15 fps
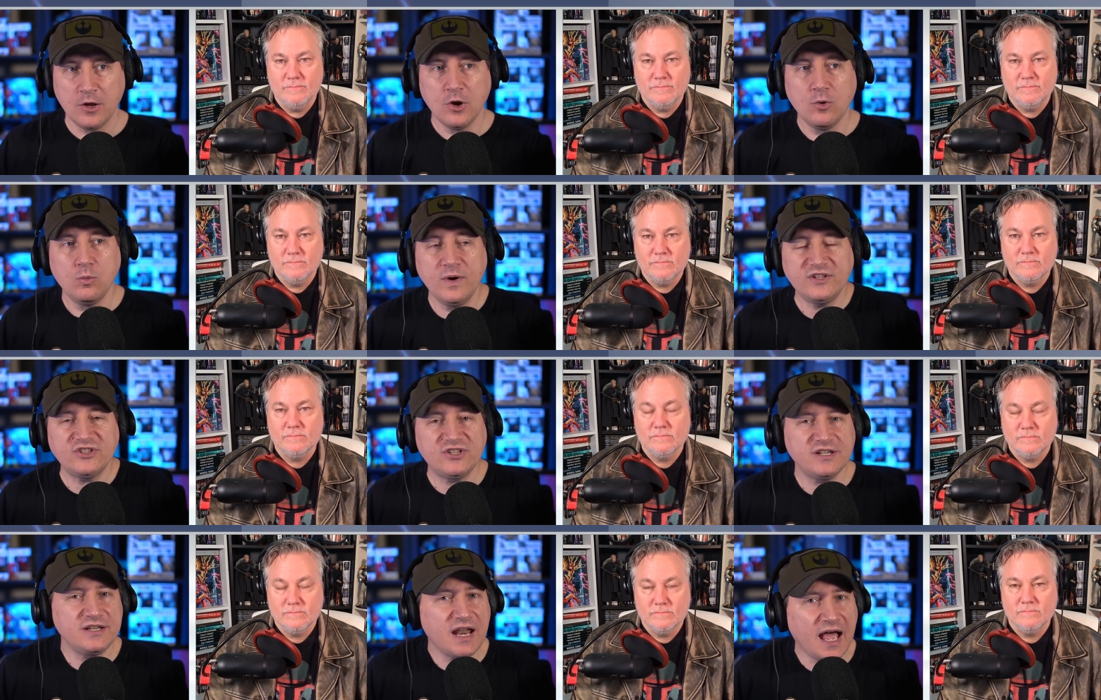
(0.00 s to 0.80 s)
Speaker 1: which
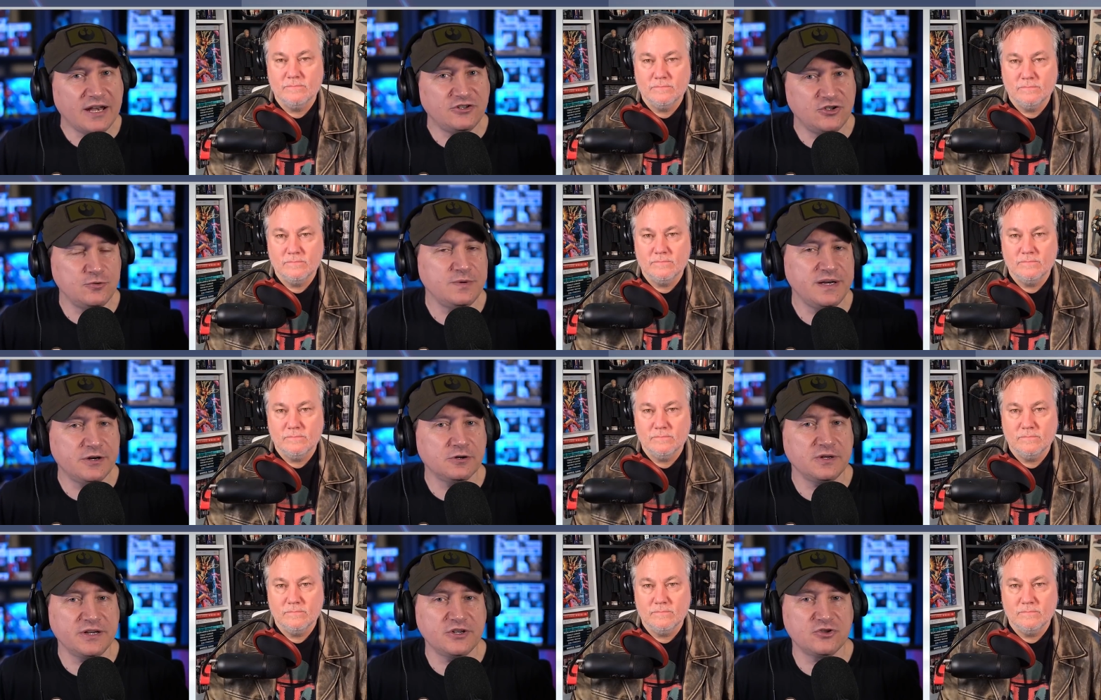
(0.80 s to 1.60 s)
did not do
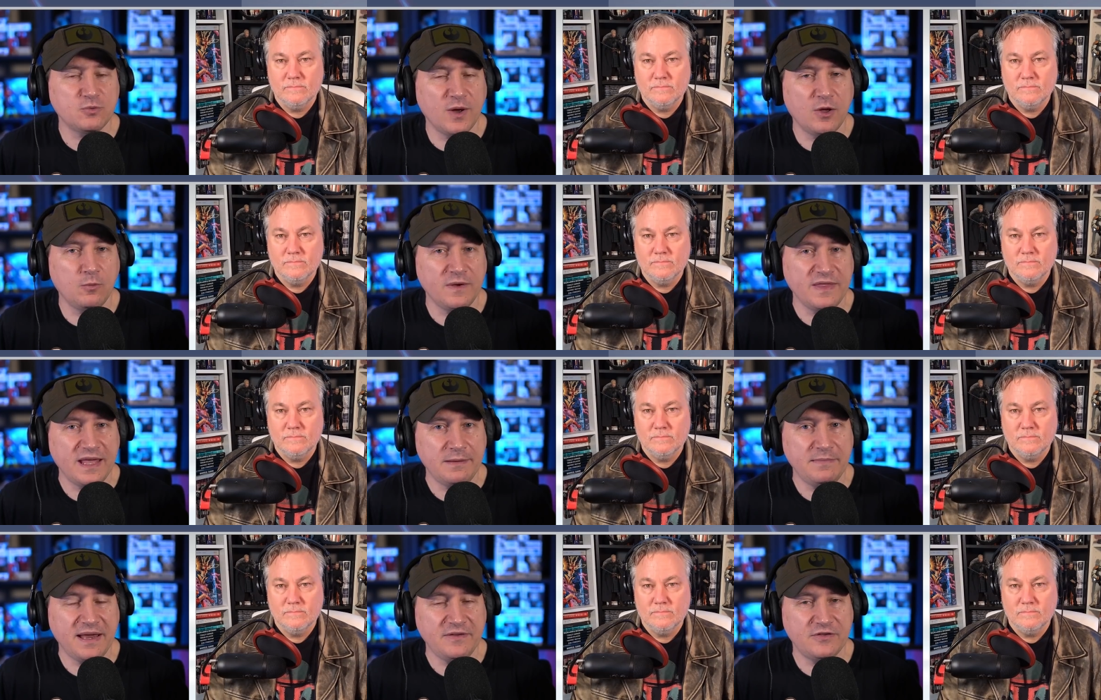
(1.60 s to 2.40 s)
nearly as well when they
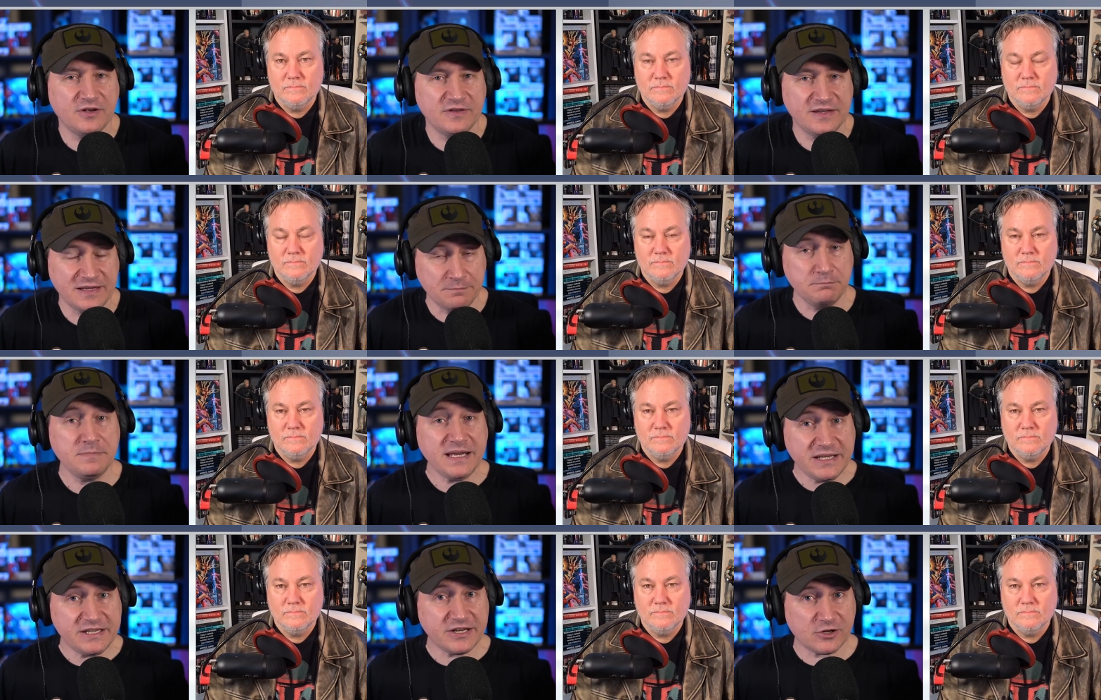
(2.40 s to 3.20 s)
made the, the
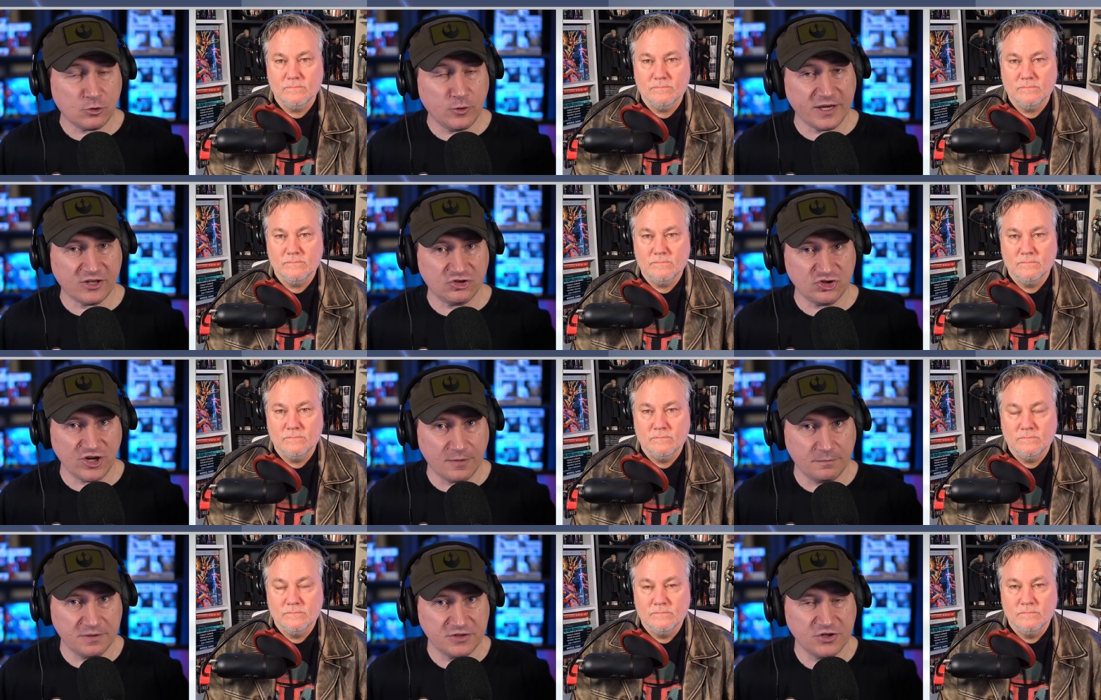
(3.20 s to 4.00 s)
immediate quick
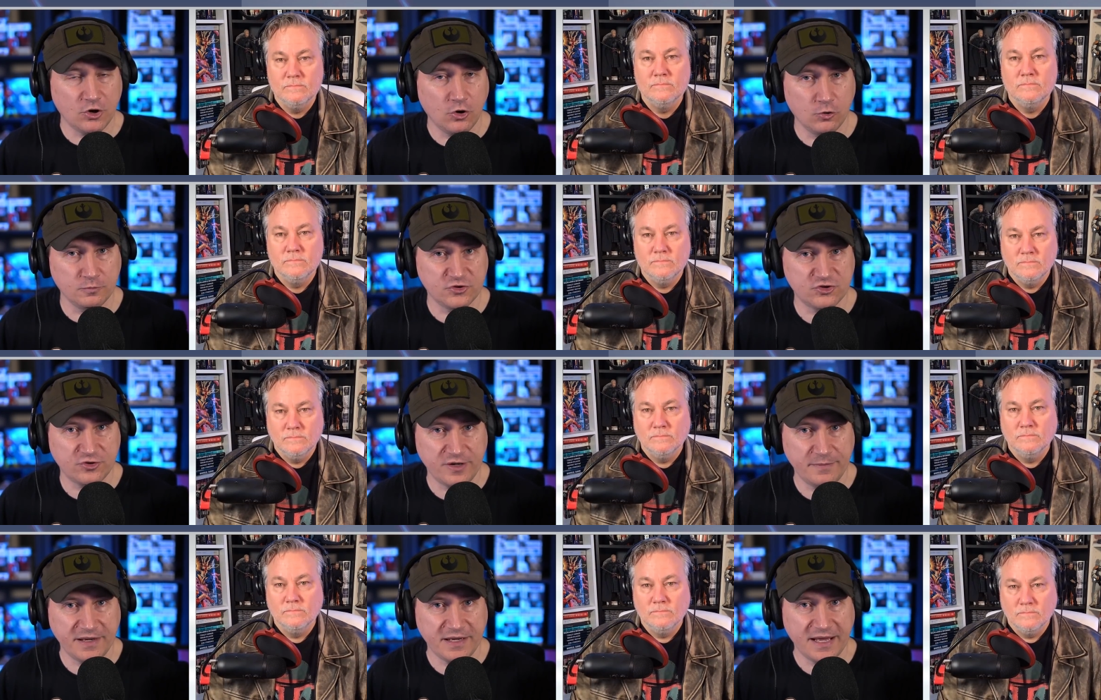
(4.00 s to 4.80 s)
jump to home
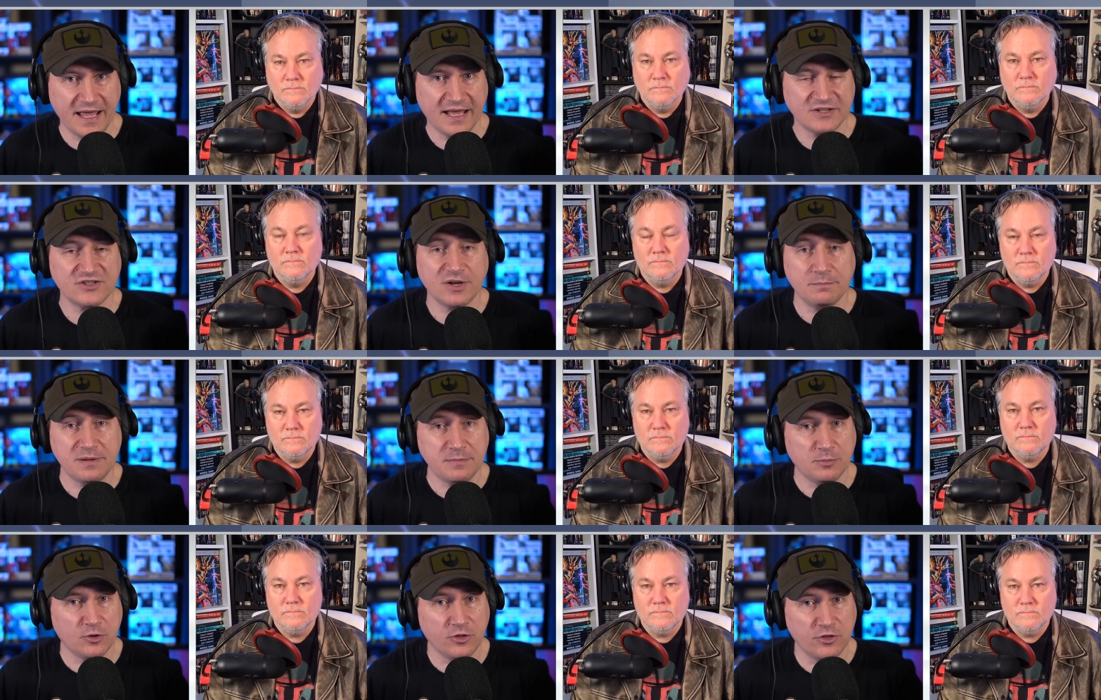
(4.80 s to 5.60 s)
streaming as some
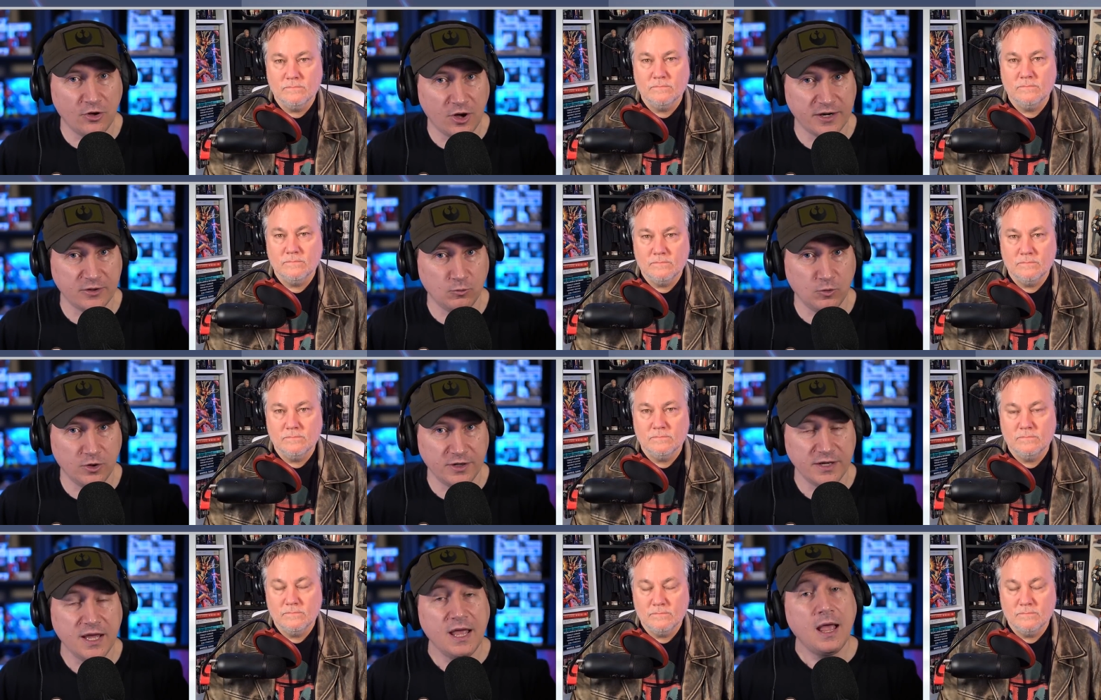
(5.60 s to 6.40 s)
people thought it would.